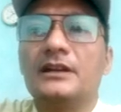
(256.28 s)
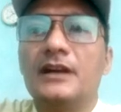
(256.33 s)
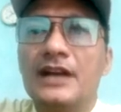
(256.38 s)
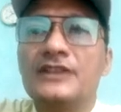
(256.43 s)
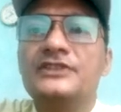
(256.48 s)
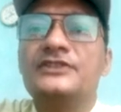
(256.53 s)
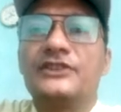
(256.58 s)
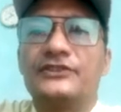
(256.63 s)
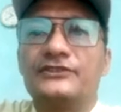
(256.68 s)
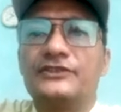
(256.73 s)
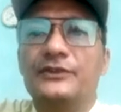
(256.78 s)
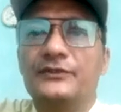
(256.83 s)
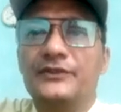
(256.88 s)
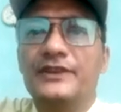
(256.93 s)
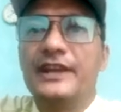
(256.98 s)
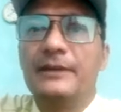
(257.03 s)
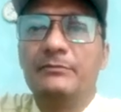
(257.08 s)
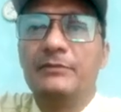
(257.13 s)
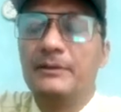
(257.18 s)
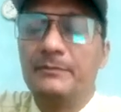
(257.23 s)

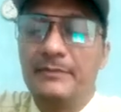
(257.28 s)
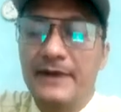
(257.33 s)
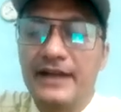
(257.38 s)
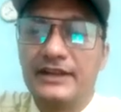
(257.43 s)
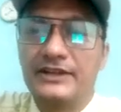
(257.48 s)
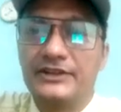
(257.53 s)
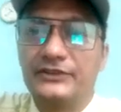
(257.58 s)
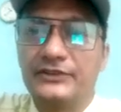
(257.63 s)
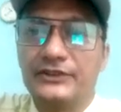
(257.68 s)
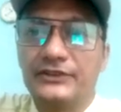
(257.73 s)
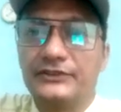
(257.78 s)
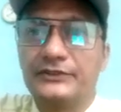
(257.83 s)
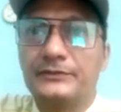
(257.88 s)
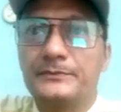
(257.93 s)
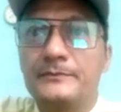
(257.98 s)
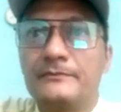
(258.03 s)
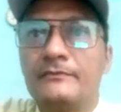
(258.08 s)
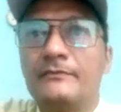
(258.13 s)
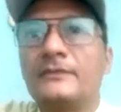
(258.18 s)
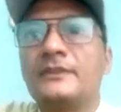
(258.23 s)
unjustifiable
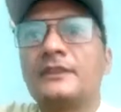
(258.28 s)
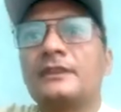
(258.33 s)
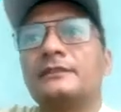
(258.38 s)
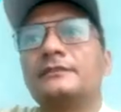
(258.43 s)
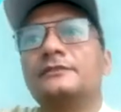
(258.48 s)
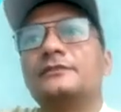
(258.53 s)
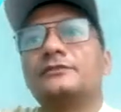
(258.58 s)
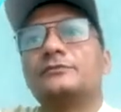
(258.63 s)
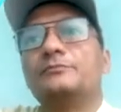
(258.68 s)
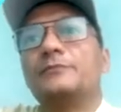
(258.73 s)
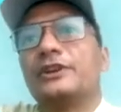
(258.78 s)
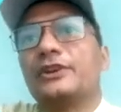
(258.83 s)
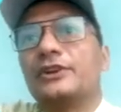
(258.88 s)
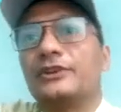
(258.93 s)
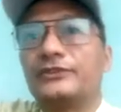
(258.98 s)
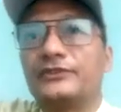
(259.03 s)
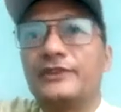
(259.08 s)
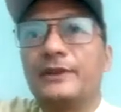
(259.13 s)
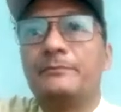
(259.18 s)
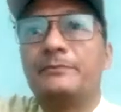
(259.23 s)
practices,
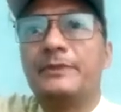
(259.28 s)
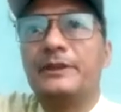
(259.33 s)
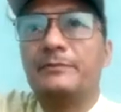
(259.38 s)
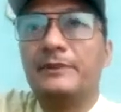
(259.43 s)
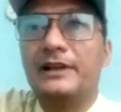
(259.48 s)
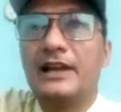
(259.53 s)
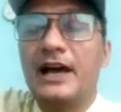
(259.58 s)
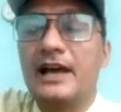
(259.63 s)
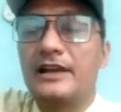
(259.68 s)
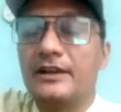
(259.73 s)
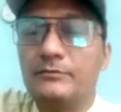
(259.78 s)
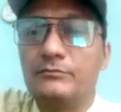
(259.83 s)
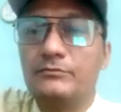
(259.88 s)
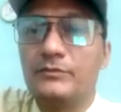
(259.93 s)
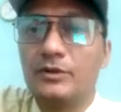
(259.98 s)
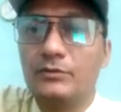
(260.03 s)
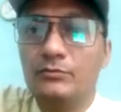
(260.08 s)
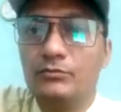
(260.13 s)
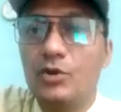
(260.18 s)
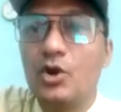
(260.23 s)
because some people are
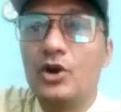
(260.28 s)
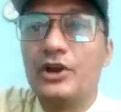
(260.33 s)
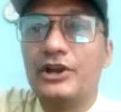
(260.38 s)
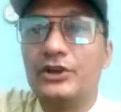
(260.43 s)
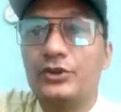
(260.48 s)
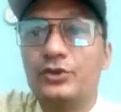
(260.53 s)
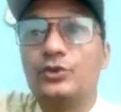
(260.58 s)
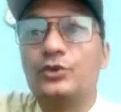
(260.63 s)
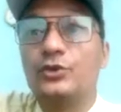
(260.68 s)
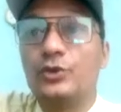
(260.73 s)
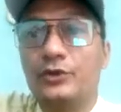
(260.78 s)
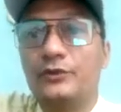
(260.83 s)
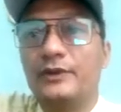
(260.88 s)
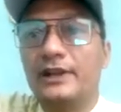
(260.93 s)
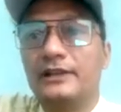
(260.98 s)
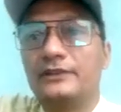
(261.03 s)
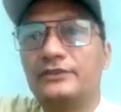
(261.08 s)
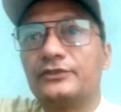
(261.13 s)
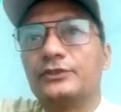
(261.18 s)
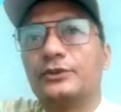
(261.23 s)
more into
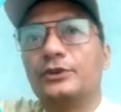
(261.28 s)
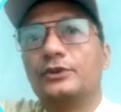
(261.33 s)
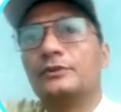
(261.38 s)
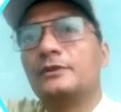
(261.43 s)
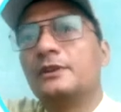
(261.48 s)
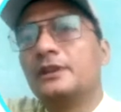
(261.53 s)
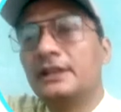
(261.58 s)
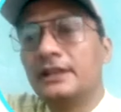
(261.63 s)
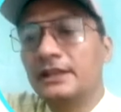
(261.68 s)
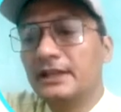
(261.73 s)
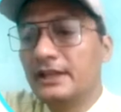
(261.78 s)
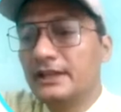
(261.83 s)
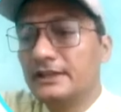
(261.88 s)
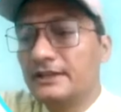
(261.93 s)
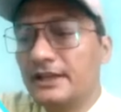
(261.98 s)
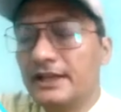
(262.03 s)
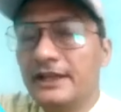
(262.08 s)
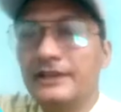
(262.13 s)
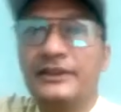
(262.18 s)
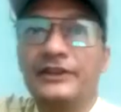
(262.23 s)
goodwill. So
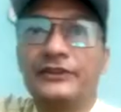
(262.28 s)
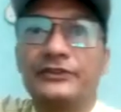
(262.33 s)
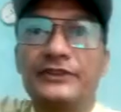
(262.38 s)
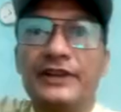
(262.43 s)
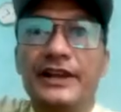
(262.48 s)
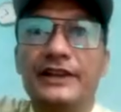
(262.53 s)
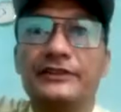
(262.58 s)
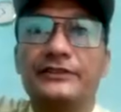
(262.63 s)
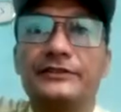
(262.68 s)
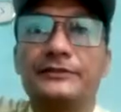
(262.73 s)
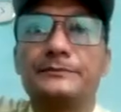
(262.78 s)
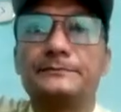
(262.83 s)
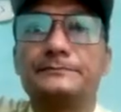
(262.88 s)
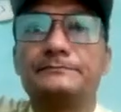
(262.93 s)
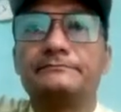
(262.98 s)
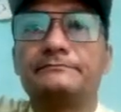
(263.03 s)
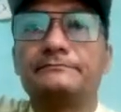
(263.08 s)
in this case.